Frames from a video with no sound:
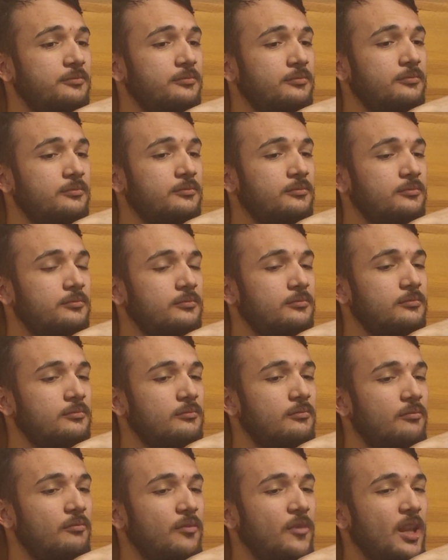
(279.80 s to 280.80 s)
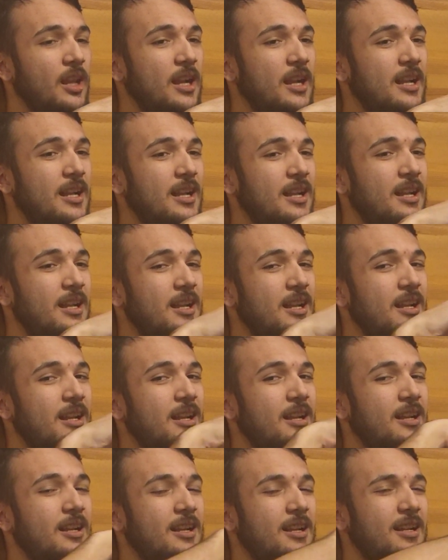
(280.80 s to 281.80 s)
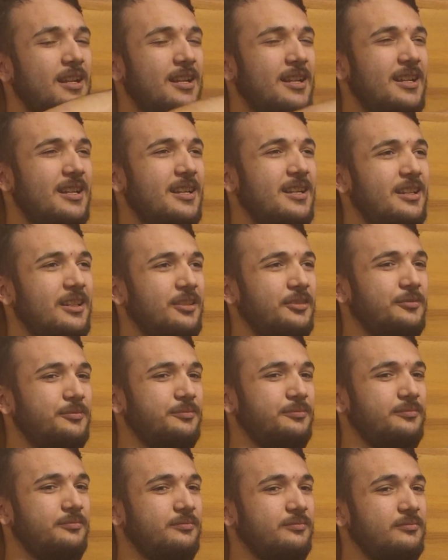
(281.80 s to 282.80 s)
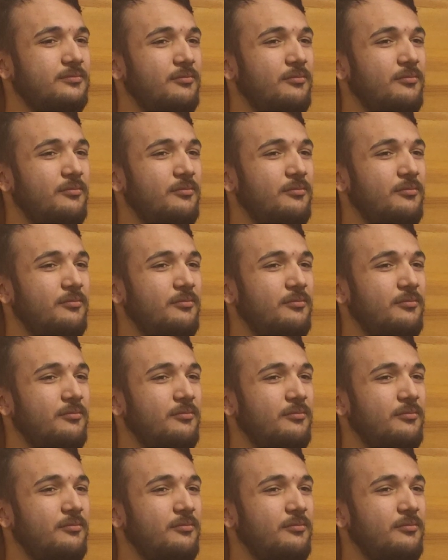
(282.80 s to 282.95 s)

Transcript: [no speech]